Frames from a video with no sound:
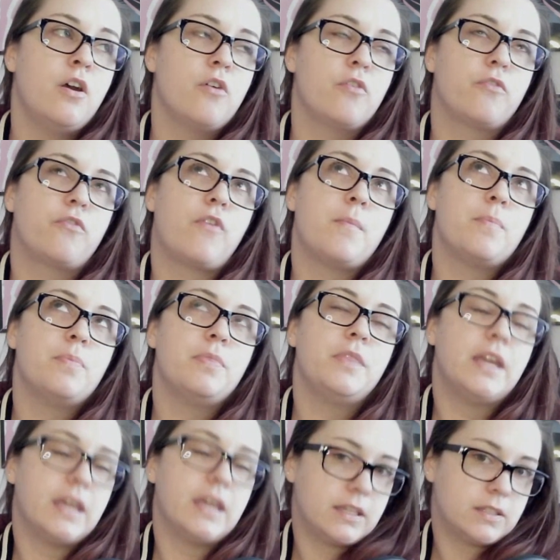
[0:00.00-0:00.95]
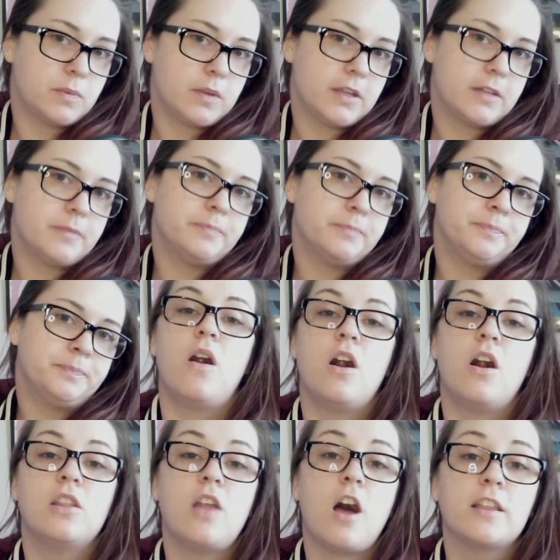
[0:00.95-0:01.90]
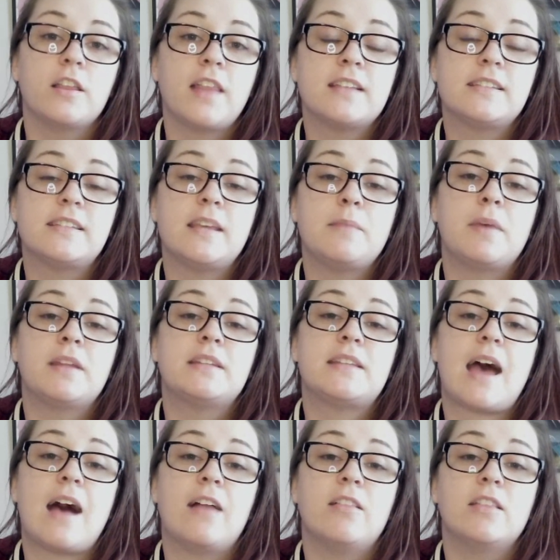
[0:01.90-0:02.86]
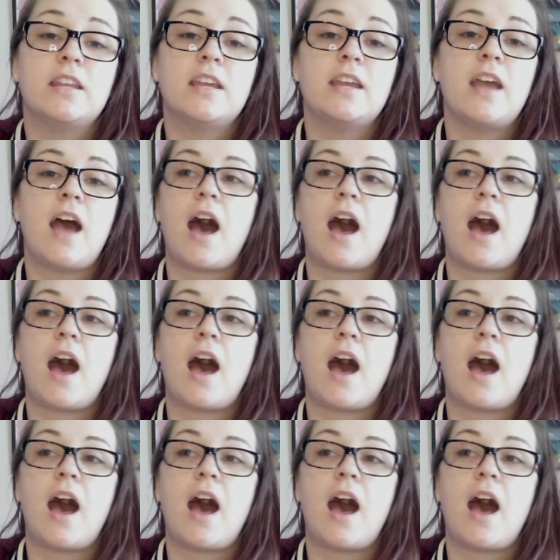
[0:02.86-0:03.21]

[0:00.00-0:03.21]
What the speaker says: from the Geek Suite. Along that same mentality,